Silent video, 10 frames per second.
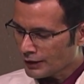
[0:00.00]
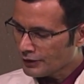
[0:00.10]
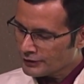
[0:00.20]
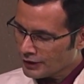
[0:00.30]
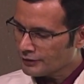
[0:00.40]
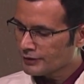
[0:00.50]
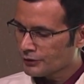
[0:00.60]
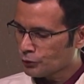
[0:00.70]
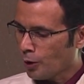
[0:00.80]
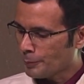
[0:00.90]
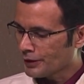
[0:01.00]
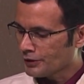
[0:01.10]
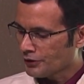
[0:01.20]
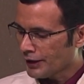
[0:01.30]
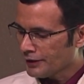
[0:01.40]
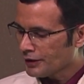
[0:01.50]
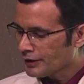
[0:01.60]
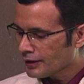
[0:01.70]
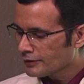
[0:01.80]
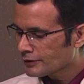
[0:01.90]
discuss this topic in great
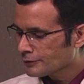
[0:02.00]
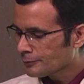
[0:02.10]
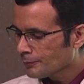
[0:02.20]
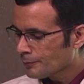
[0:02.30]
details